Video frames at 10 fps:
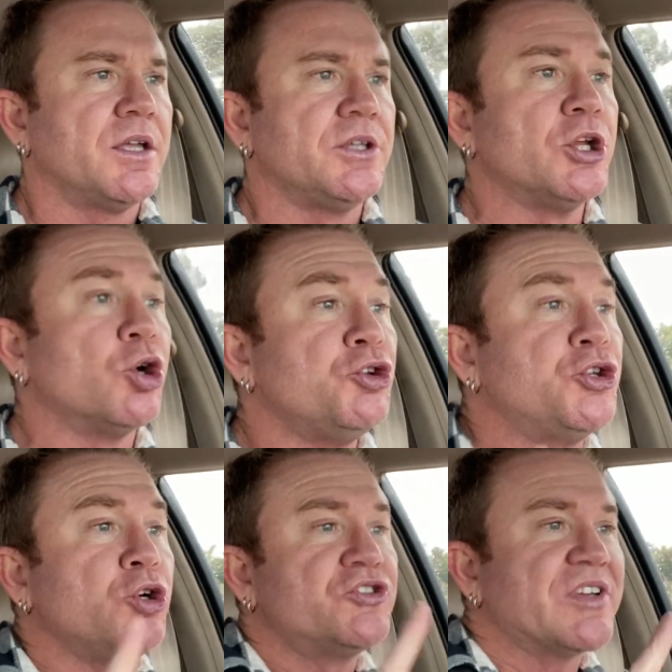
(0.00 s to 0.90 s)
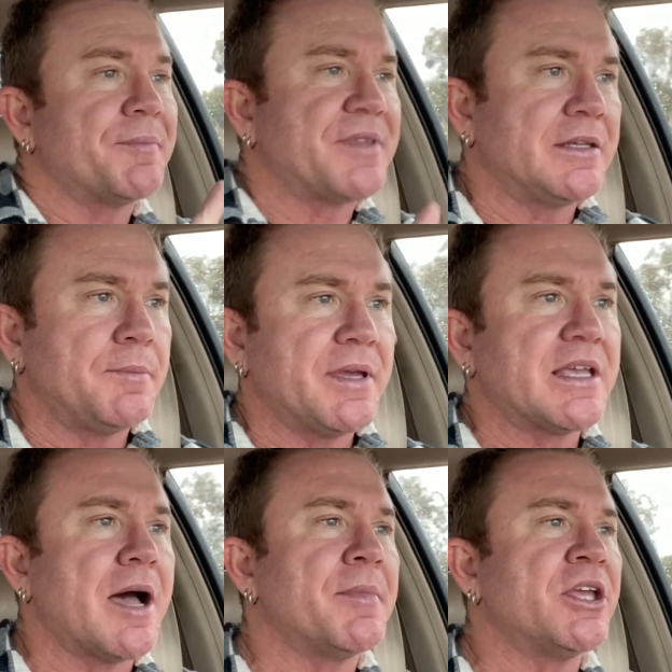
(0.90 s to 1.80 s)
You don't do something to
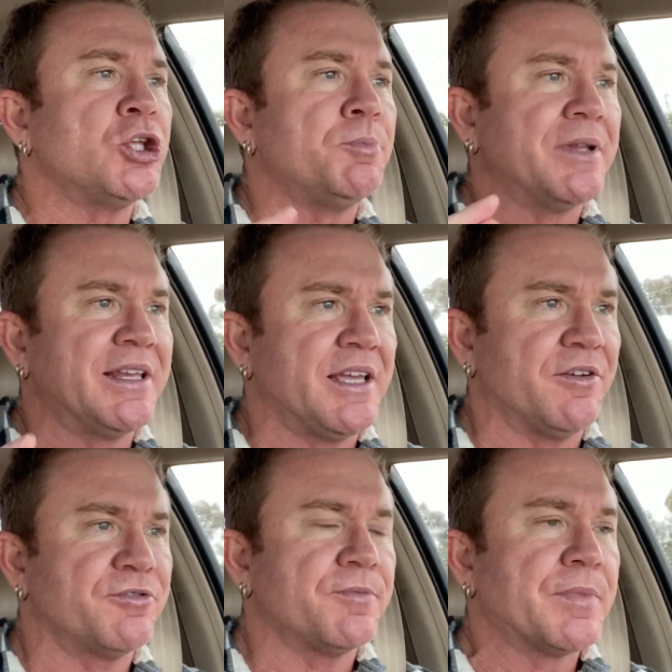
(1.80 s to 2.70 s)
become it, you believe.